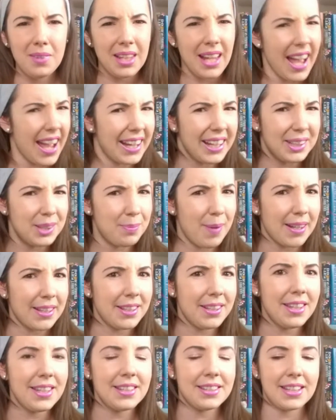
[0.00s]
I
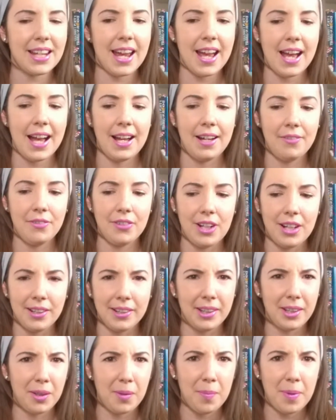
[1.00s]
expected this to have a
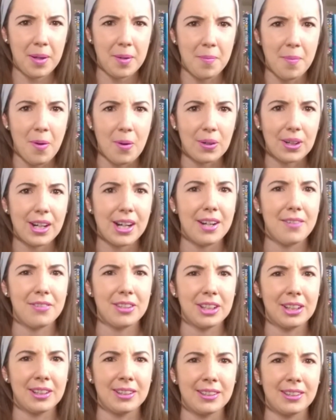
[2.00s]
little bit more of
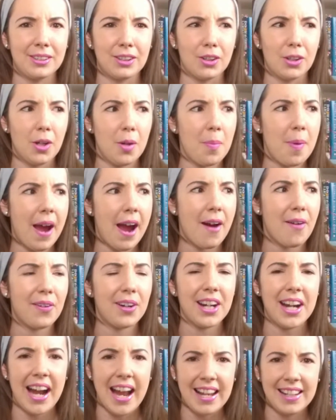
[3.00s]
a girl
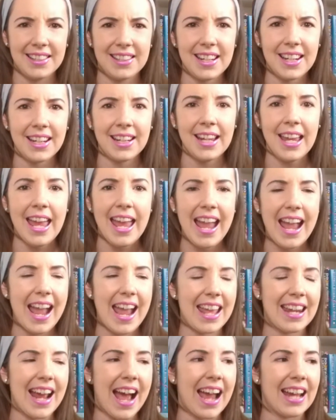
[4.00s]
power ending,
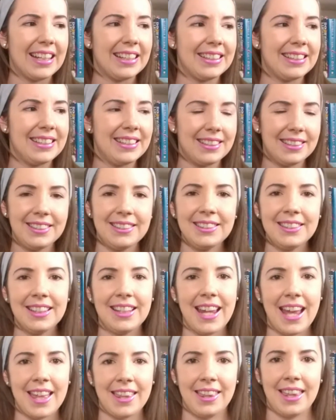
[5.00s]
and I didn't
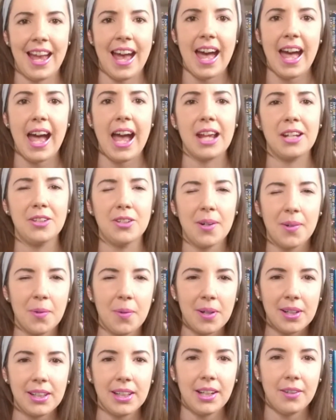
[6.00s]
get that. I don't
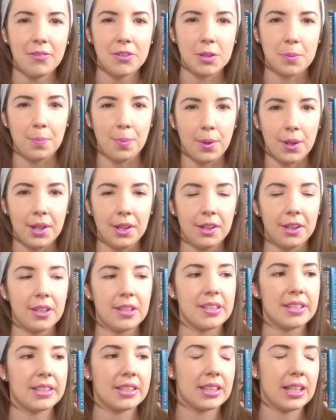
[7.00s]
want to give
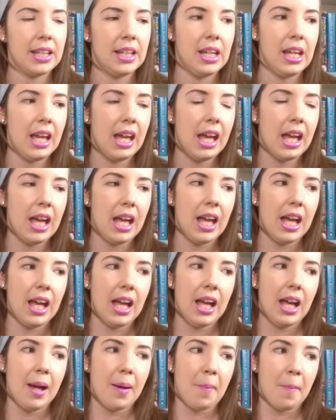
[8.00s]
spoilers,
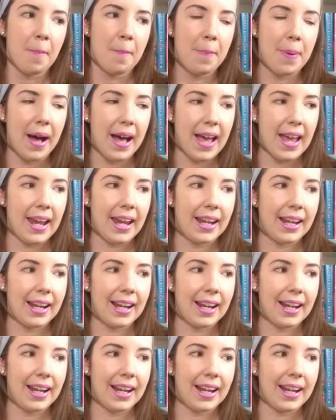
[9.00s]
but